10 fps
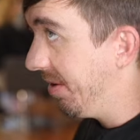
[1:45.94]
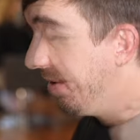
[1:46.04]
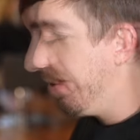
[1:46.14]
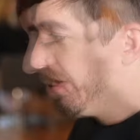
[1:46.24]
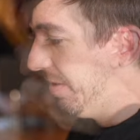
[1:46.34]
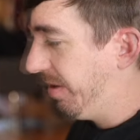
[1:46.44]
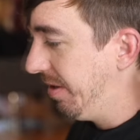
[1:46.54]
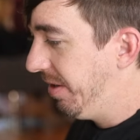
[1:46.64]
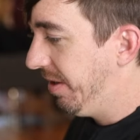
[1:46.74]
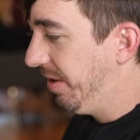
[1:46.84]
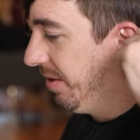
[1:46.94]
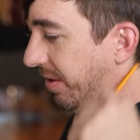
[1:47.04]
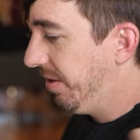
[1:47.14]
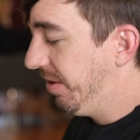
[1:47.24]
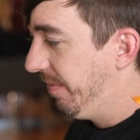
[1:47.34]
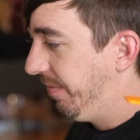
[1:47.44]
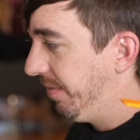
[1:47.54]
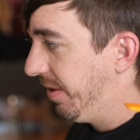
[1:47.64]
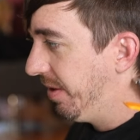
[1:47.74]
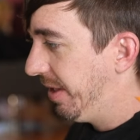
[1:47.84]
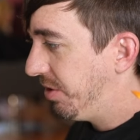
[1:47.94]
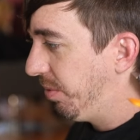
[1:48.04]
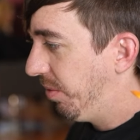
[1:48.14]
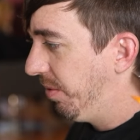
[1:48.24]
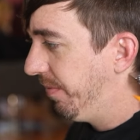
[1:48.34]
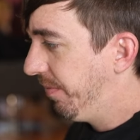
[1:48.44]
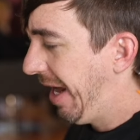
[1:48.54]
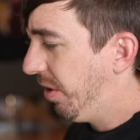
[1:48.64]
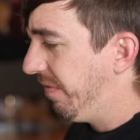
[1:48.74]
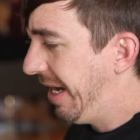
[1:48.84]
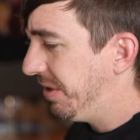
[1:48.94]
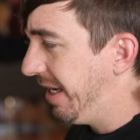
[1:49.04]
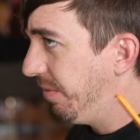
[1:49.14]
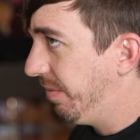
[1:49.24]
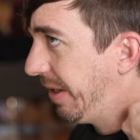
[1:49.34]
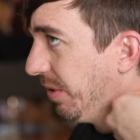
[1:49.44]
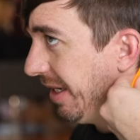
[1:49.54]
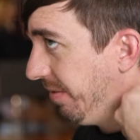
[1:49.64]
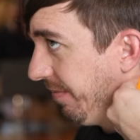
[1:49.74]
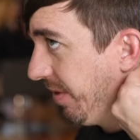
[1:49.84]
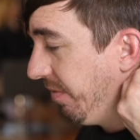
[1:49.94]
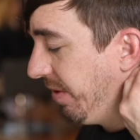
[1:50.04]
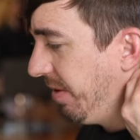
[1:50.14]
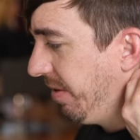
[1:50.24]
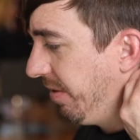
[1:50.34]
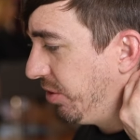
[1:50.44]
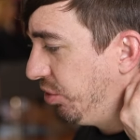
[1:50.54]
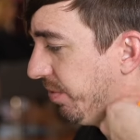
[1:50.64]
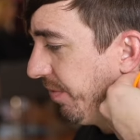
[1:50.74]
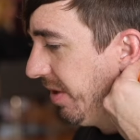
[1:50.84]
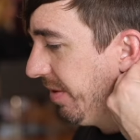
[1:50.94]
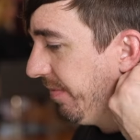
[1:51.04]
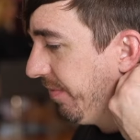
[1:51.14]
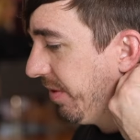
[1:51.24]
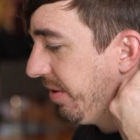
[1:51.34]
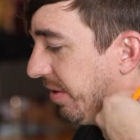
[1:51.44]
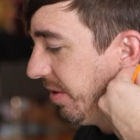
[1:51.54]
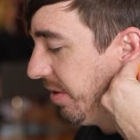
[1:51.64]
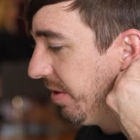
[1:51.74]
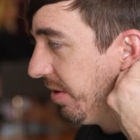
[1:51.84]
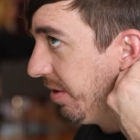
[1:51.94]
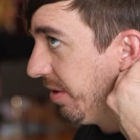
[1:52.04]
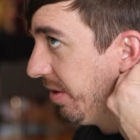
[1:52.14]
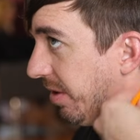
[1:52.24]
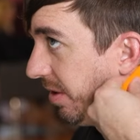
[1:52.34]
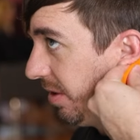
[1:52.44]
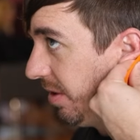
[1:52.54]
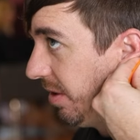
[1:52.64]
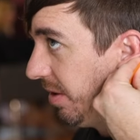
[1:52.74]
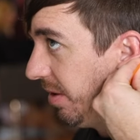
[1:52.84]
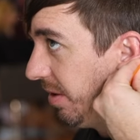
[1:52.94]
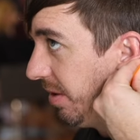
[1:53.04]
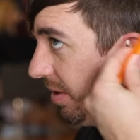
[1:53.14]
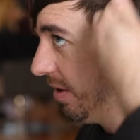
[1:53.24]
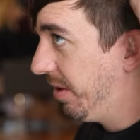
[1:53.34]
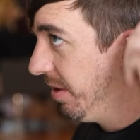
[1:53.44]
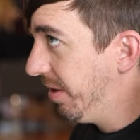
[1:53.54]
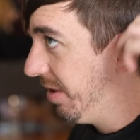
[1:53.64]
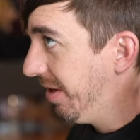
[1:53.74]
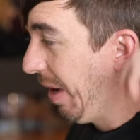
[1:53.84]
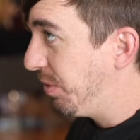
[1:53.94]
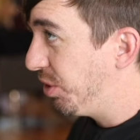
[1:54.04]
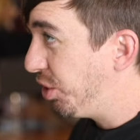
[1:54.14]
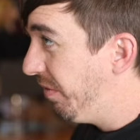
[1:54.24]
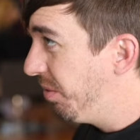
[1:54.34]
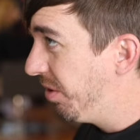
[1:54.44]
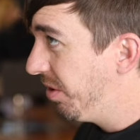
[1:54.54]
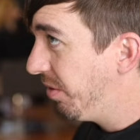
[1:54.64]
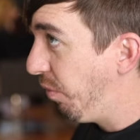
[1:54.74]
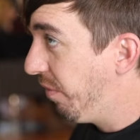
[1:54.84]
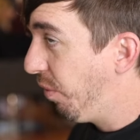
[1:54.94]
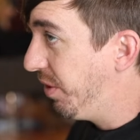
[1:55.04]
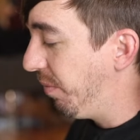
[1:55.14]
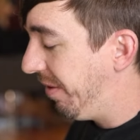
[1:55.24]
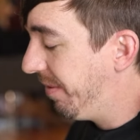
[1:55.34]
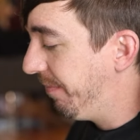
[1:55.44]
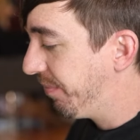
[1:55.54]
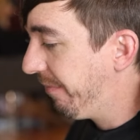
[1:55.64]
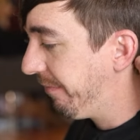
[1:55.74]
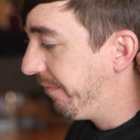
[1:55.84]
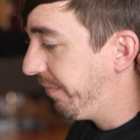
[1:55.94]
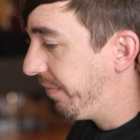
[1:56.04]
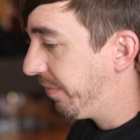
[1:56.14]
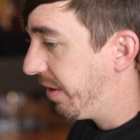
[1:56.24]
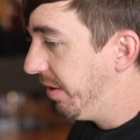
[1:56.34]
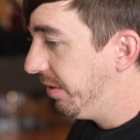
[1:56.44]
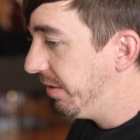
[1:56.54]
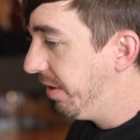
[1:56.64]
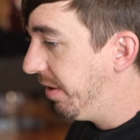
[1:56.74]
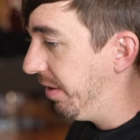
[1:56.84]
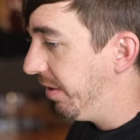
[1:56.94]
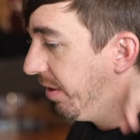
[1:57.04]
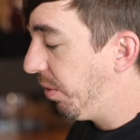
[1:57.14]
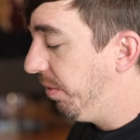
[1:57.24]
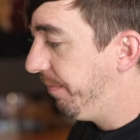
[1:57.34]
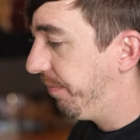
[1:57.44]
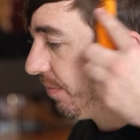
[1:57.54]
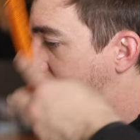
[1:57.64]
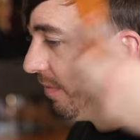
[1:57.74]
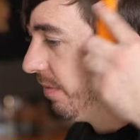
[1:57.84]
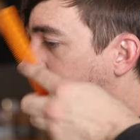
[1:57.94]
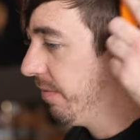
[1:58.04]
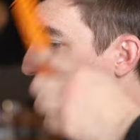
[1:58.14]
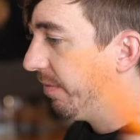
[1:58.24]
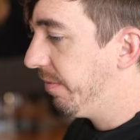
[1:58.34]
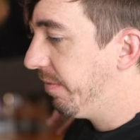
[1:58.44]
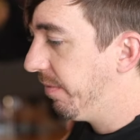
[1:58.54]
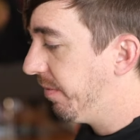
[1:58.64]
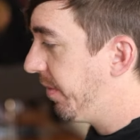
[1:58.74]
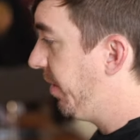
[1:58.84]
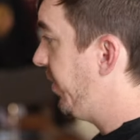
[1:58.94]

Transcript: of alter the haircut that he has and create some textures. So I'm using uh, my T trimmer, went around his ear, and then I went through and I just did a little detail work with that fringy area in the back. Some would call it